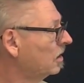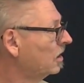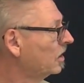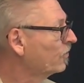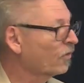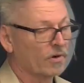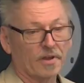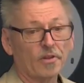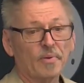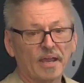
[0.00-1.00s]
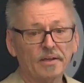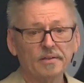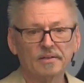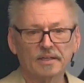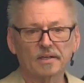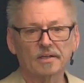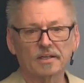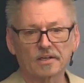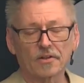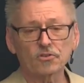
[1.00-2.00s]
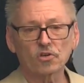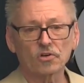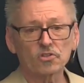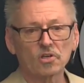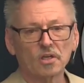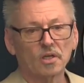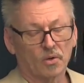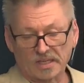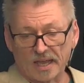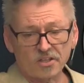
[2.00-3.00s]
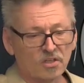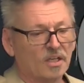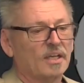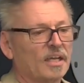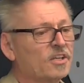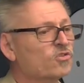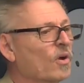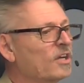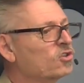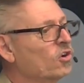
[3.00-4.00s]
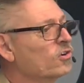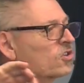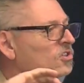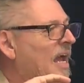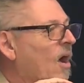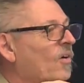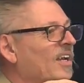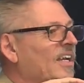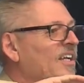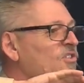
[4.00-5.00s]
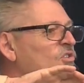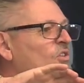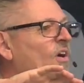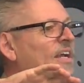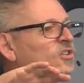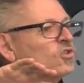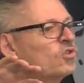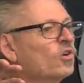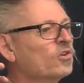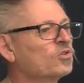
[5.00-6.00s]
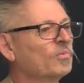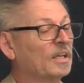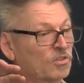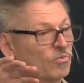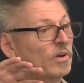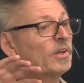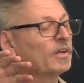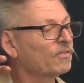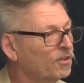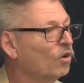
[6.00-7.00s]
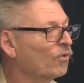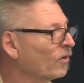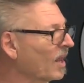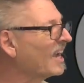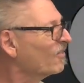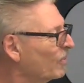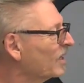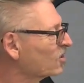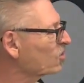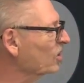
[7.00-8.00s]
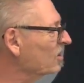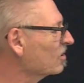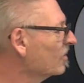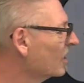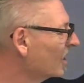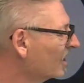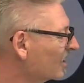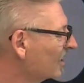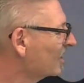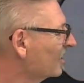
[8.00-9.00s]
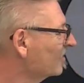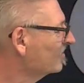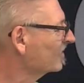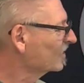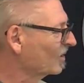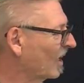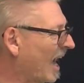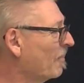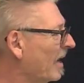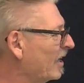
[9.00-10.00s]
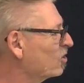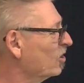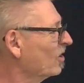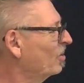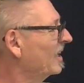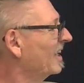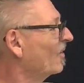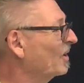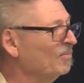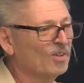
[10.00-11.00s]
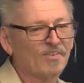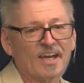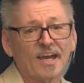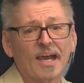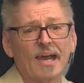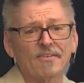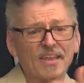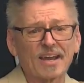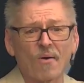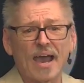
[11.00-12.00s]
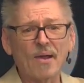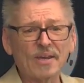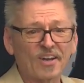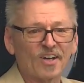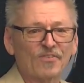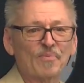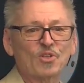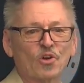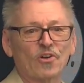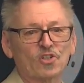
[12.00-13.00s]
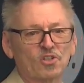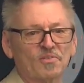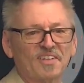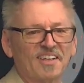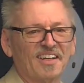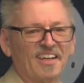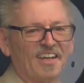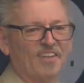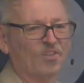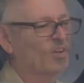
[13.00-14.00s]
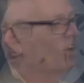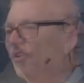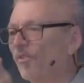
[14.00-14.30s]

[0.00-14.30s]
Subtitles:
for another man in another church. Yes, His Grace Church is now His Grace Church. It's really Fuel for Life Ministries. I made sure we moved everything away we could from the church and took it under a